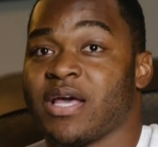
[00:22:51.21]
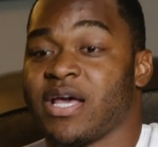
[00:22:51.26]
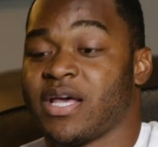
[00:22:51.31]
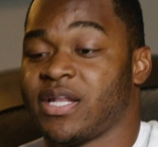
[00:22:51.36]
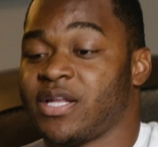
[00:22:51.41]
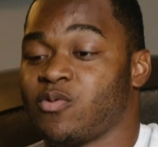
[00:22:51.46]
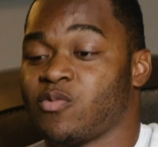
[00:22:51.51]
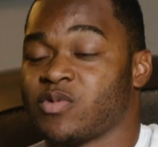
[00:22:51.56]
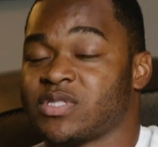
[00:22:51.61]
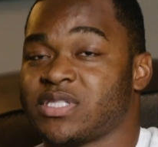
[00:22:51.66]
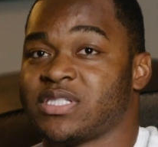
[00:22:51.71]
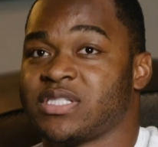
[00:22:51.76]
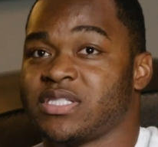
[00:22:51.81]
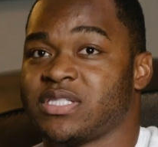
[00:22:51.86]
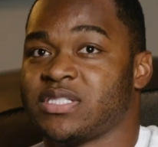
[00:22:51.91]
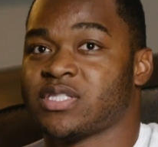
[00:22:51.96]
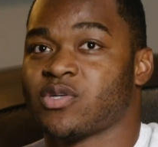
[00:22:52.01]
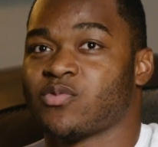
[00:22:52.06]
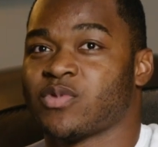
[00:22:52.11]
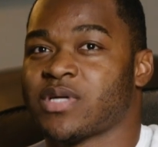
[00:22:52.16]
And it was,
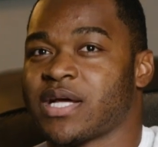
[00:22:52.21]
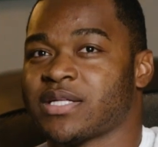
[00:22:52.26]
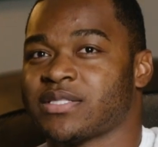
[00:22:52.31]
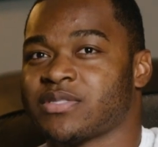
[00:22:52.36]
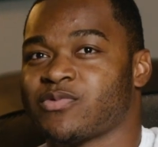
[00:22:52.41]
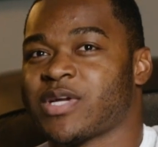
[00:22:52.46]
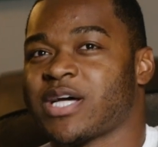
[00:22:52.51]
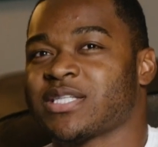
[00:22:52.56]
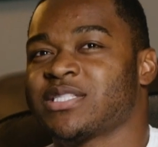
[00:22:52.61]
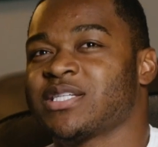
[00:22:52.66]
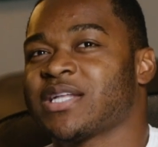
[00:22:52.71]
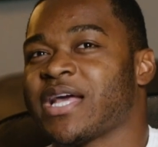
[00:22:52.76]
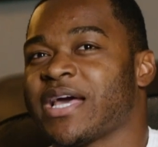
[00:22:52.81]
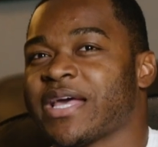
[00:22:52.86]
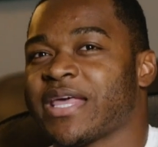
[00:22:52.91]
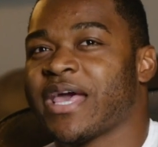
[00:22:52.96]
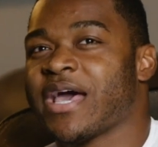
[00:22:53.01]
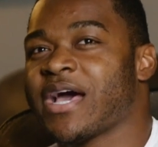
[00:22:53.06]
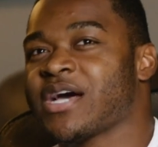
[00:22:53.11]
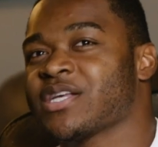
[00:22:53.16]
so when I took
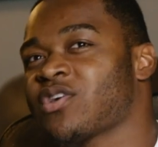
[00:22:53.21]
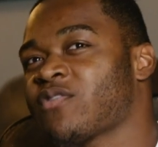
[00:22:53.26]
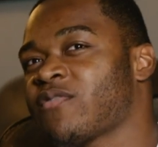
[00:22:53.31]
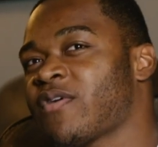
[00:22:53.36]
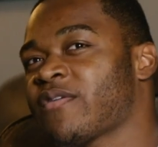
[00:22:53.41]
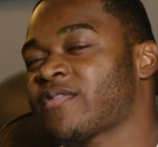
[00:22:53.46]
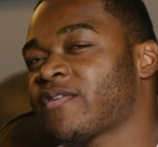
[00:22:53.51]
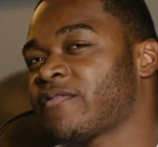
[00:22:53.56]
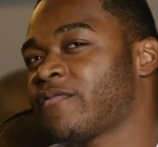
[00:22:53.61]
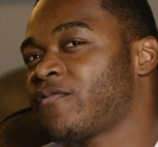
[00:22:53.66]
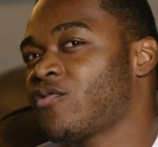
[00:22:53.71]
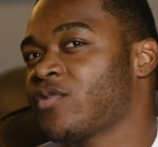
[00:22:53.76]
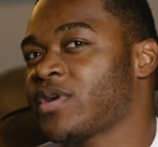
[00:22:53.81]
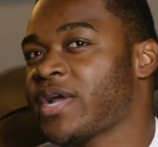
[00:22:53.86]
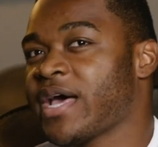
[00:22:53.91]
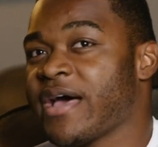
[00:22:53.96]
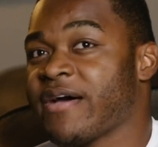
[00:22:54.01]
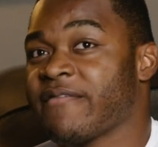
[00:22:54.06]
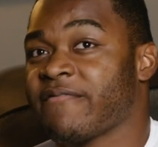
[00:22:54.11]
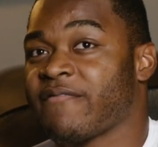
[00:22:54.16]
that cast off after
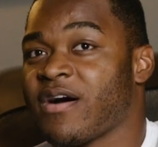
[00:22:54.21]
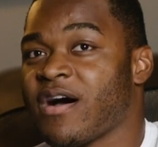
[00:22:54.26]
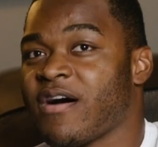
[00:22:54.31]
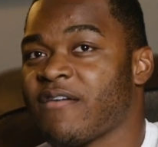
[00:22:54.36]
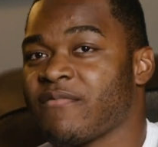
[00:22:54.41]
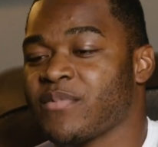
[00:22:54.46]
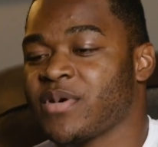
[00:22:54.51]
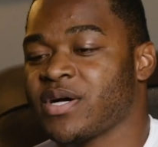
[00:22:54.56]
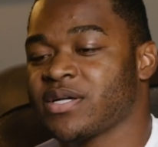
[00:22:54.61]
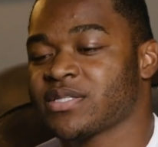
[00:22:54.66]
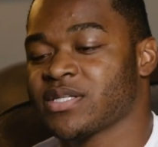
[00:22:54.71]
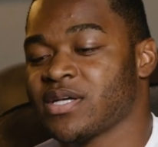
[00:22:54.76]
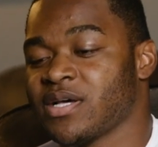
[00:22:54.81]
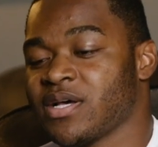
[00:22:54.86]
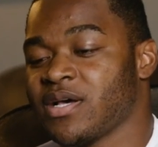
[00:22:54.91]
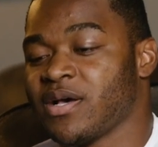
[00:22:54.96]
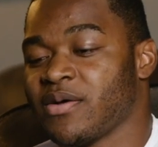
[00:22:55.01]
4.5, 5 months,